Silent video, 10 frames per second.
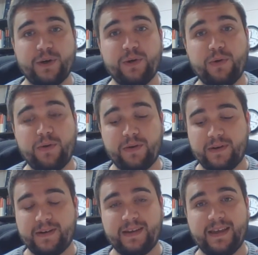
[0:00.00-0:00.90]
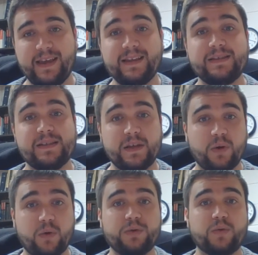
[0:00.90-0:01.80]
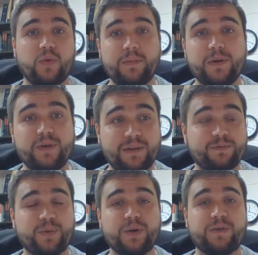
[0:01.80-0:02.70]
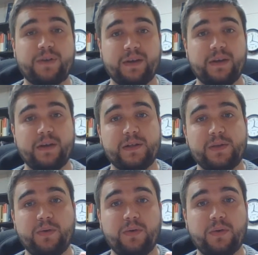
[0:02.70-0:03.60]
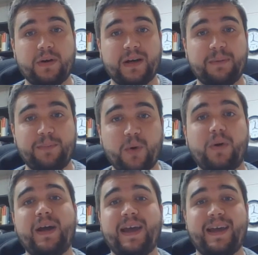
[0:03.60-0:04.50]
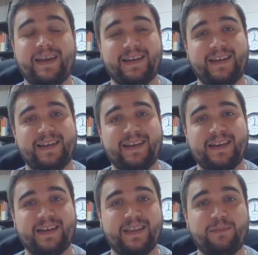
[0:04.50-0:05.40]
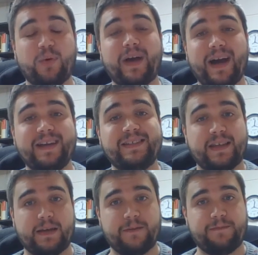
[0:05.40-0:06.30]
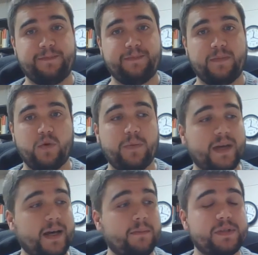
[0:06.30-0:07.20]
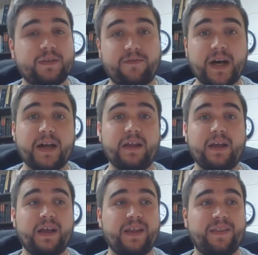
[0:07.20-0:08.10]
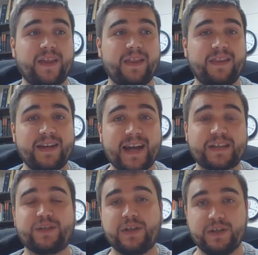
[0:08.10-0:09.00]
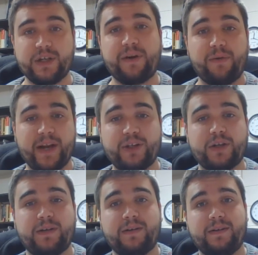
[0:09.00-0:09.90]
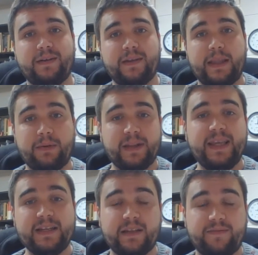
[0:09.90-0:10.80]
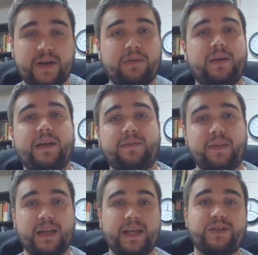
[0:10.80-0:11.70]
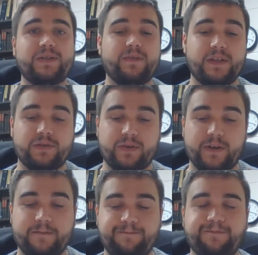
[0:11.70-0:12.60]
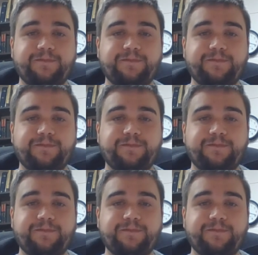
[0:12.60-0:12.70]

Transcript: who is an older woman who gives birth to a boy, the boy Isaac, who becomes the next generation that will lead to the founding of the nation of Israel.